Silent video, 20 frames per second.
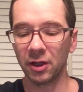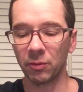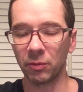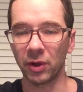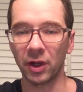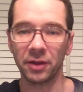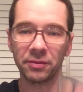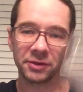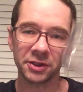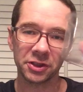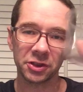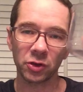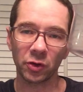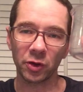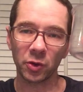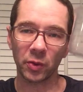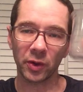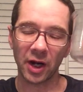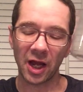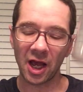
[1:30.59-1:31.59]
But this is the
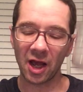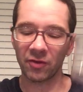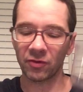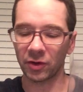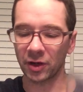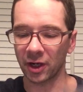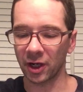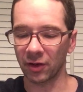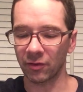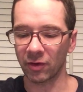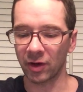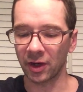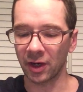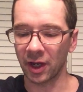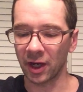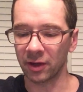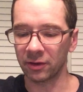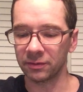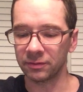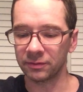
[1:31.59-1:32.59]
only one I have on hand right
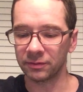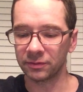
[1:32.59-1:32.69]
now.